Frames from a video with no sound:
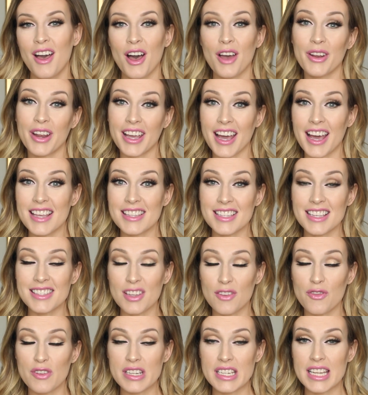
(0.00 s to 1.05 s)
Alright guys, that's
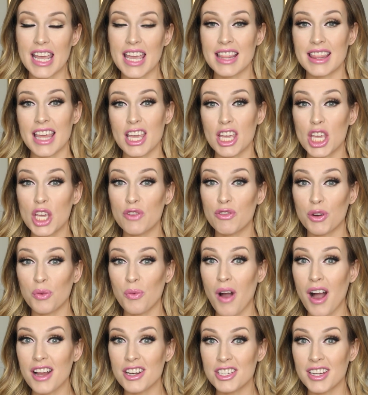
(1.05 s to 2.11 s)
it for today. Thank you for
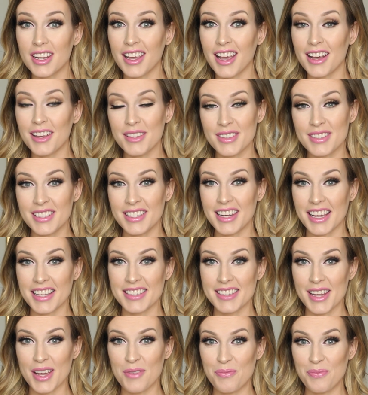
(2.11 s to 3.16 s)
watching. I will see you
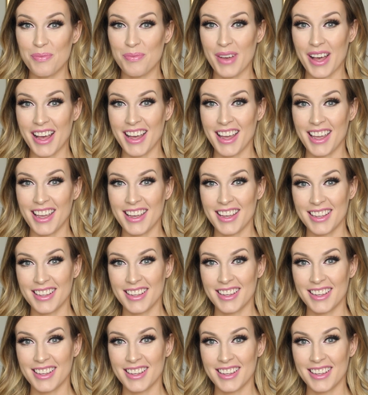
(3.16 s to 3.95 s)
next time. Bye!